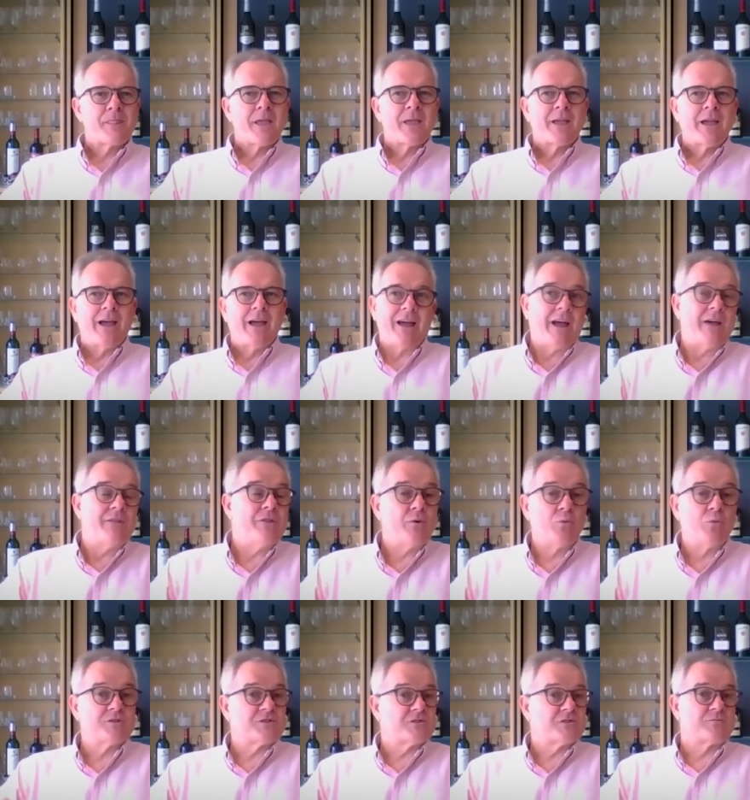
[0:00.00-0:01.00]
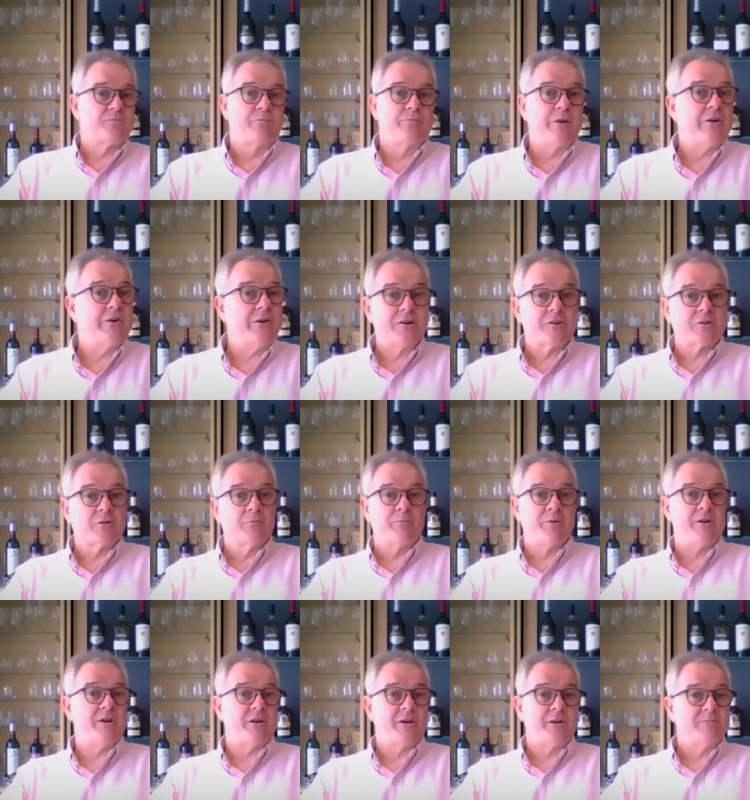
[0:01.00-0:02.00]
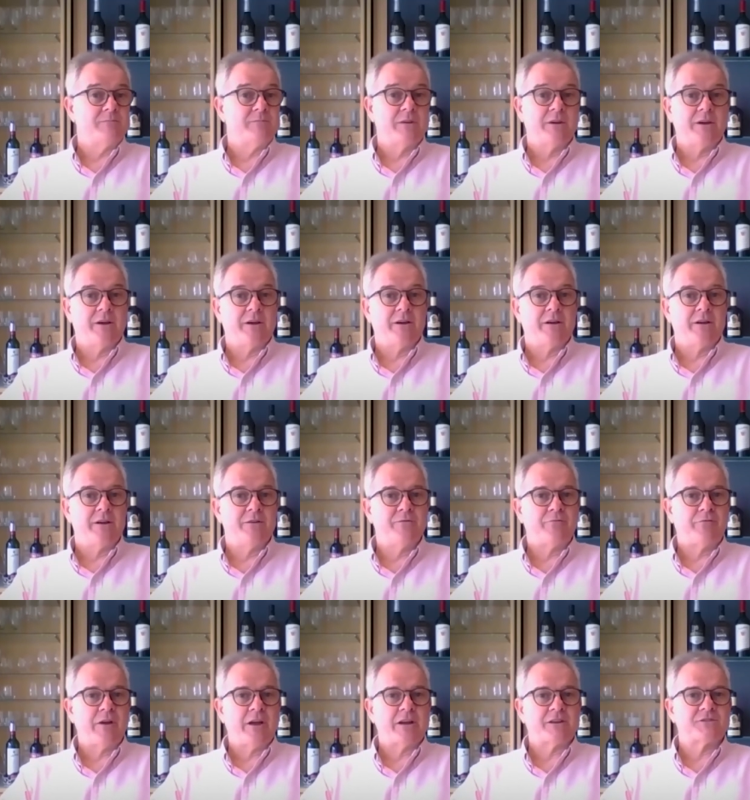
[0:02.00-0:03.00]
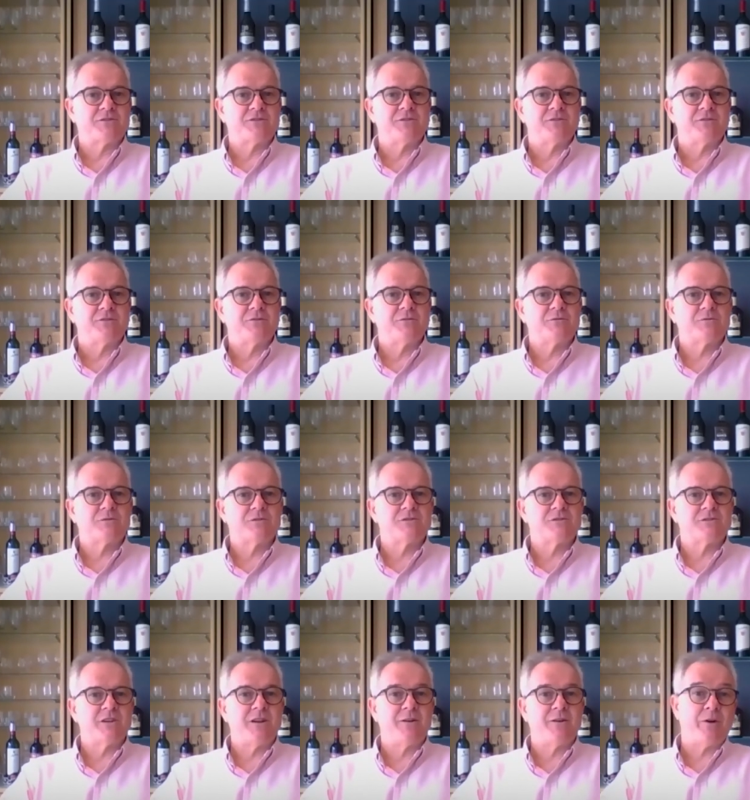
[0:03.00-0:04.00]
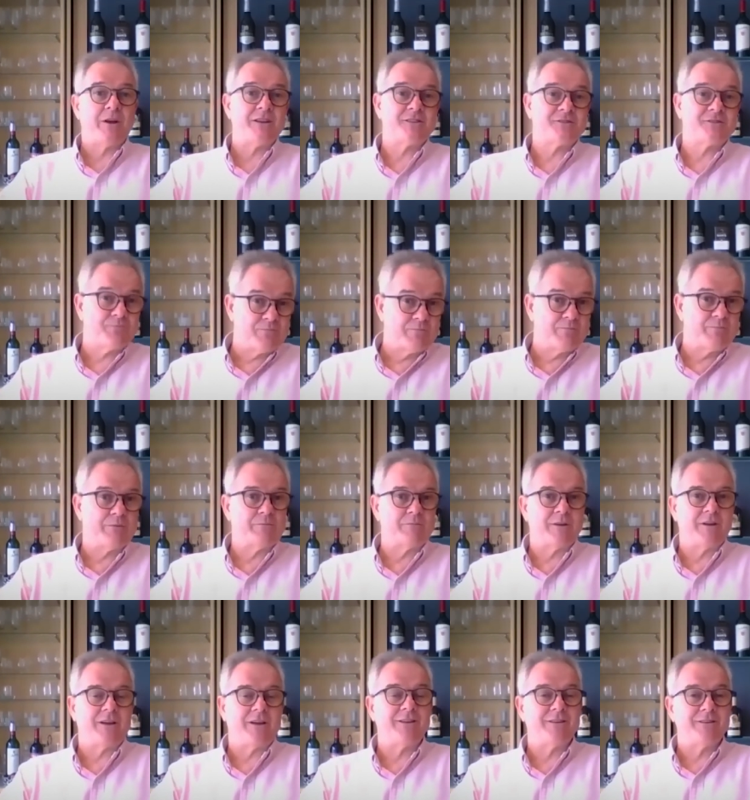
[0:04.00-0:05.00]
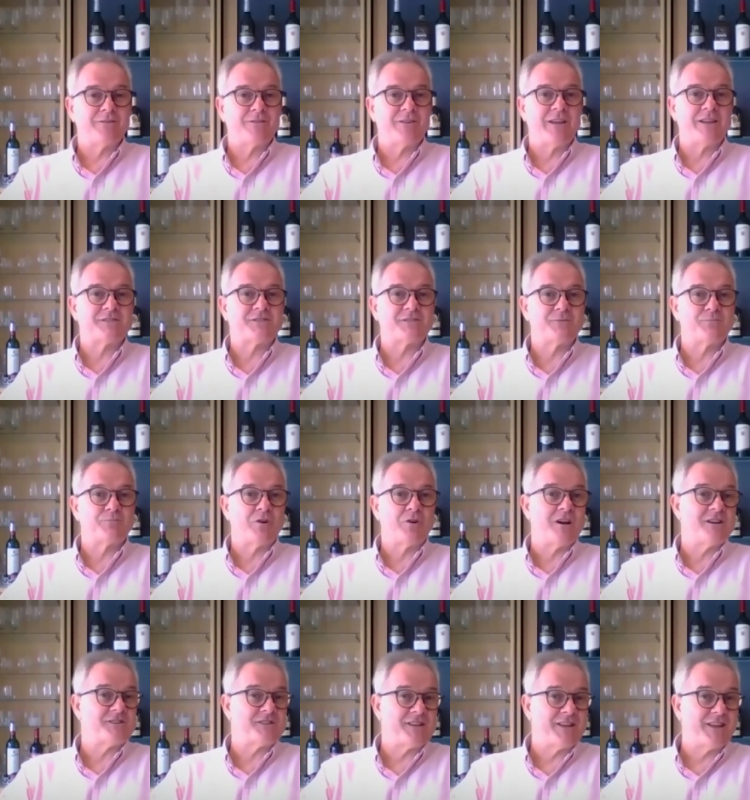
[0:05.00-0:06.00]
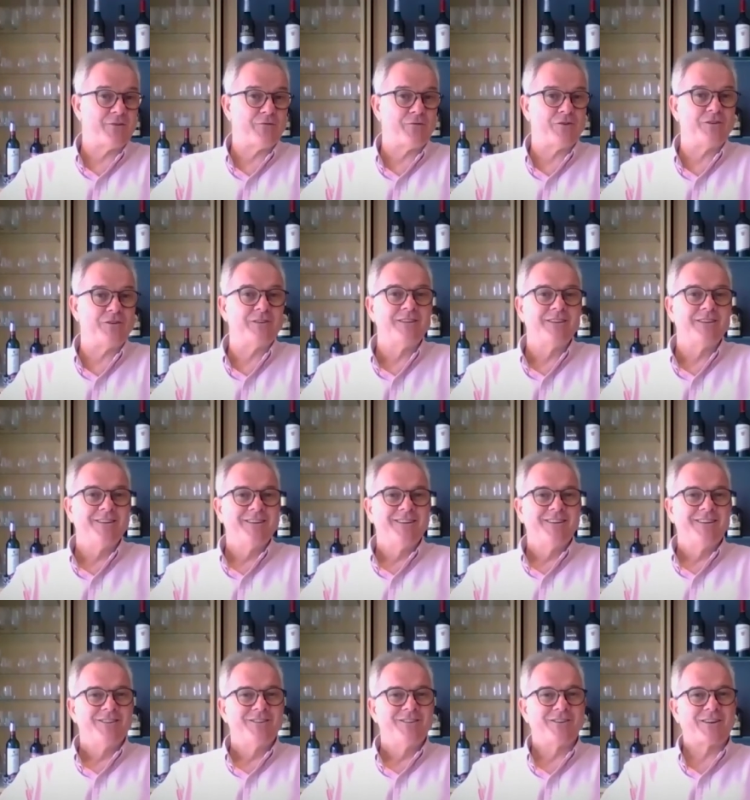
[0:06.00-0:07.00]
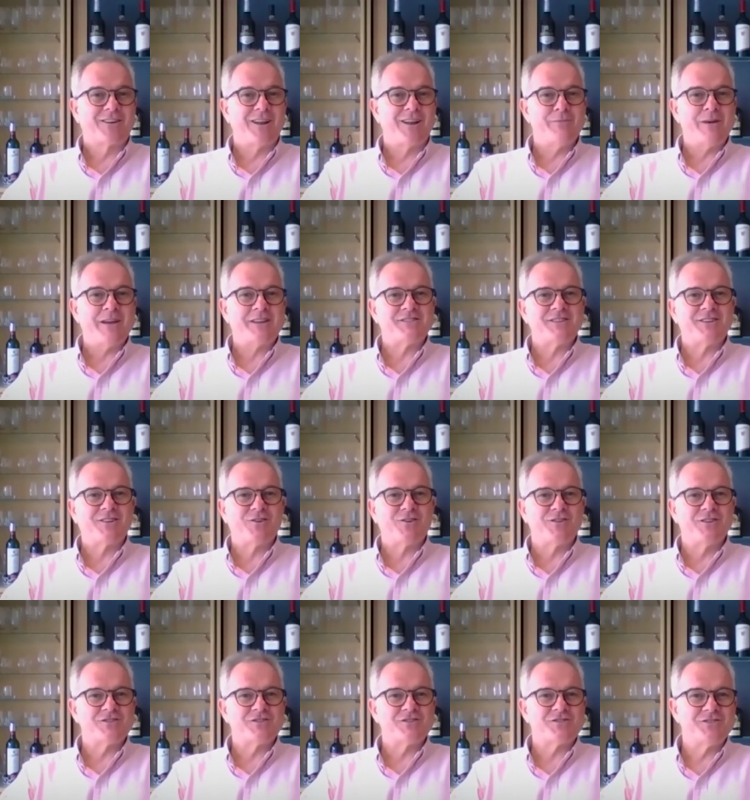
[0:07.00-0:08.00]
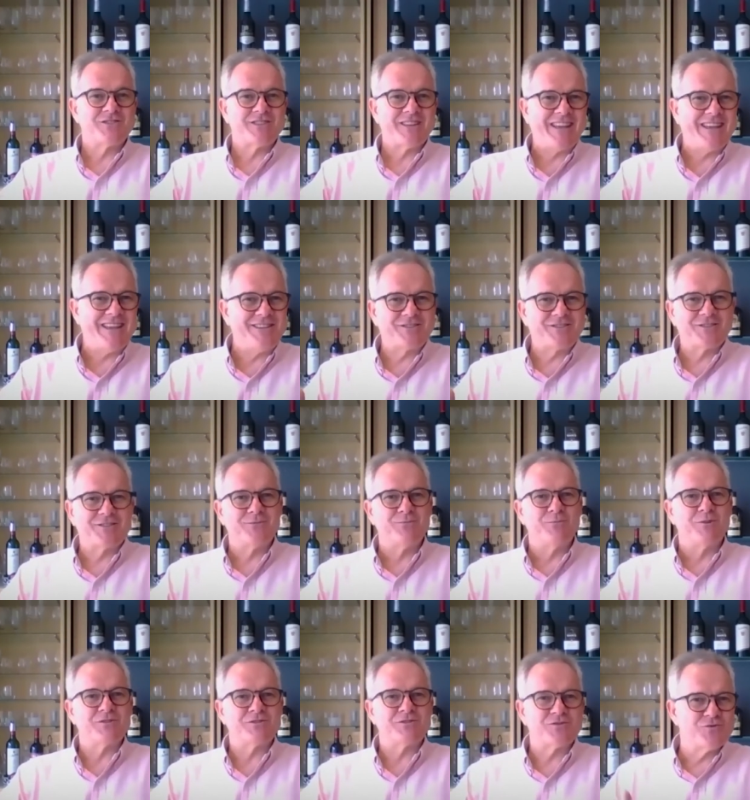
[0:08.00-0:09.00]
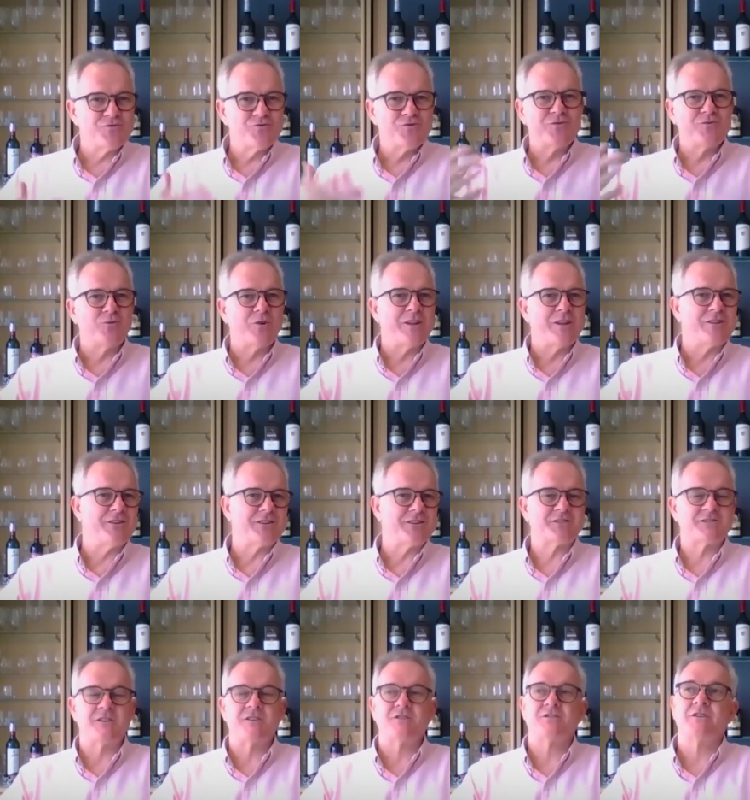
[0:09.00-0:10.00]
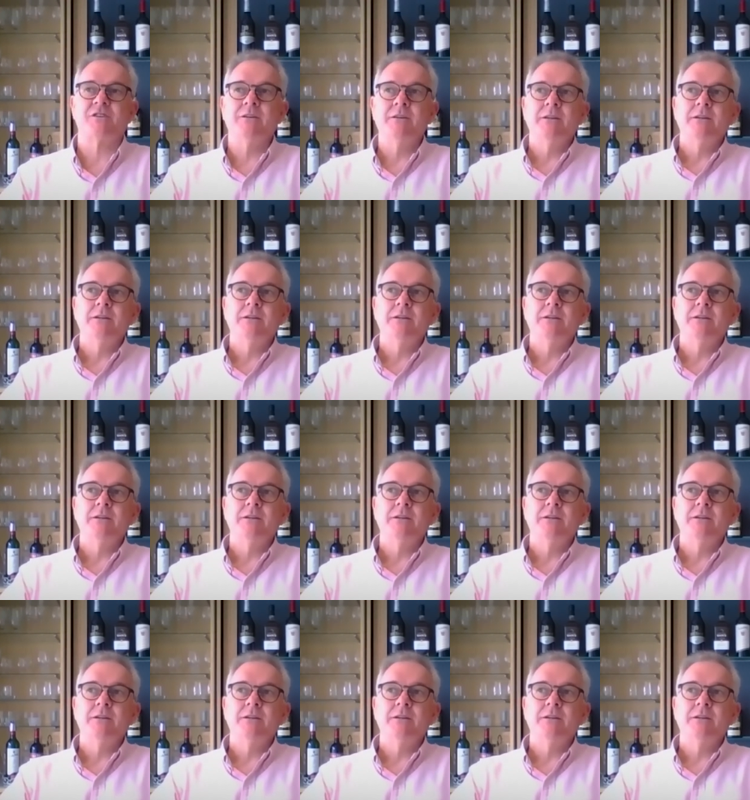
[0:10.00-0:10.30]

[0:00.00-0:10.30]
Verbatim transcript: and there was very little beer, uh, in fact, to to celebrate, and that's surprising given the climatic conditions, the heat, the monsoon weather, etc.